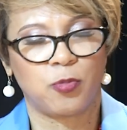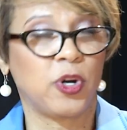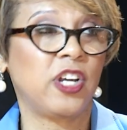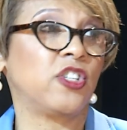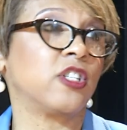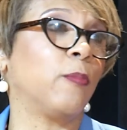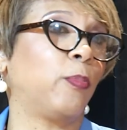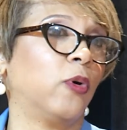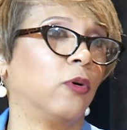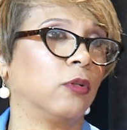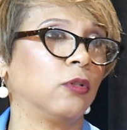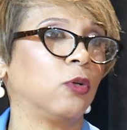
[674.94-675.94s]
Pretty
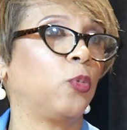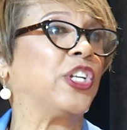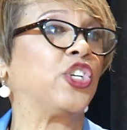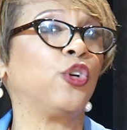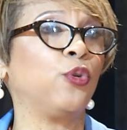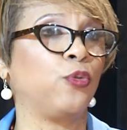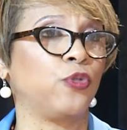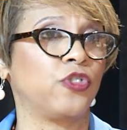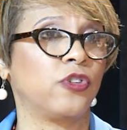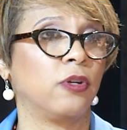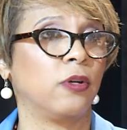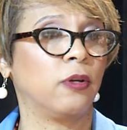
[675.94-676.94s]
simple. We
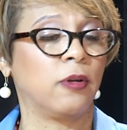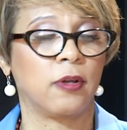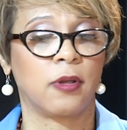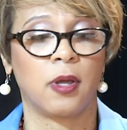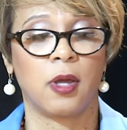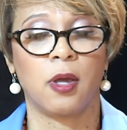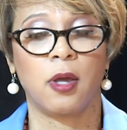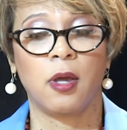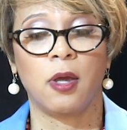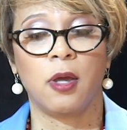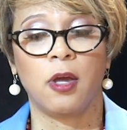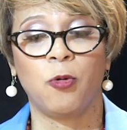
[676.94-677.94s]
choose.
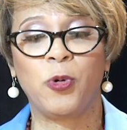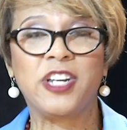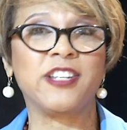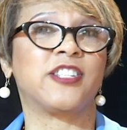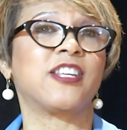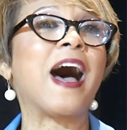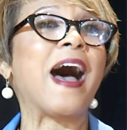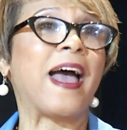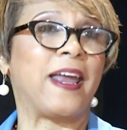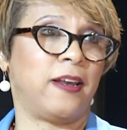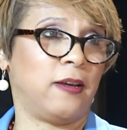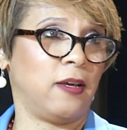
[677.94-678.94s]
We
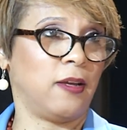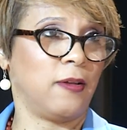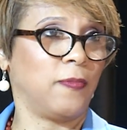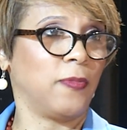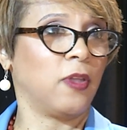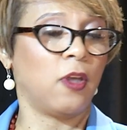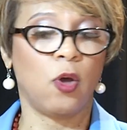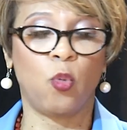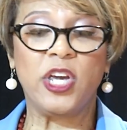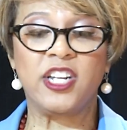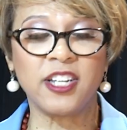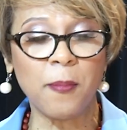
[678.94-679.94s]
decide.
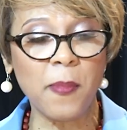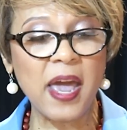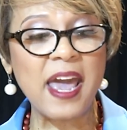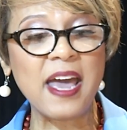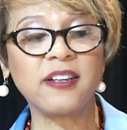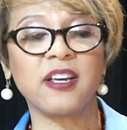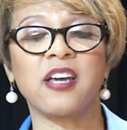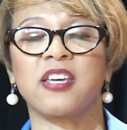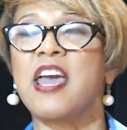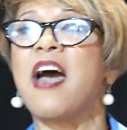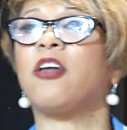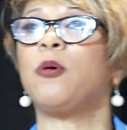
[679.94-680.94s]
We demand
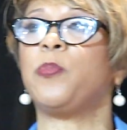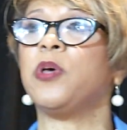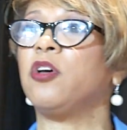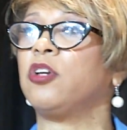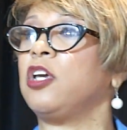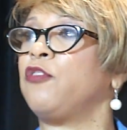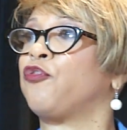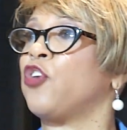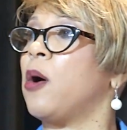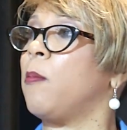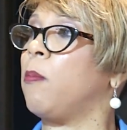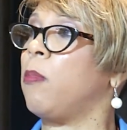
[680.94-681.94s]
accountability
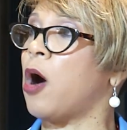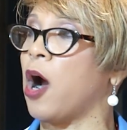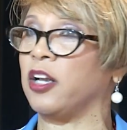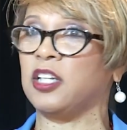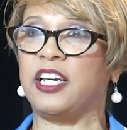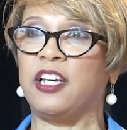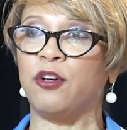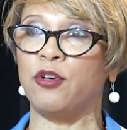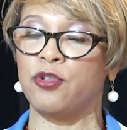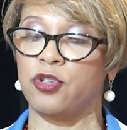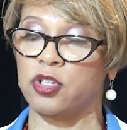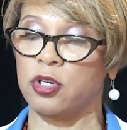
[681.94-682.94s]
from our
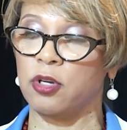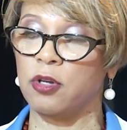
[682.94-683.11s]
leaders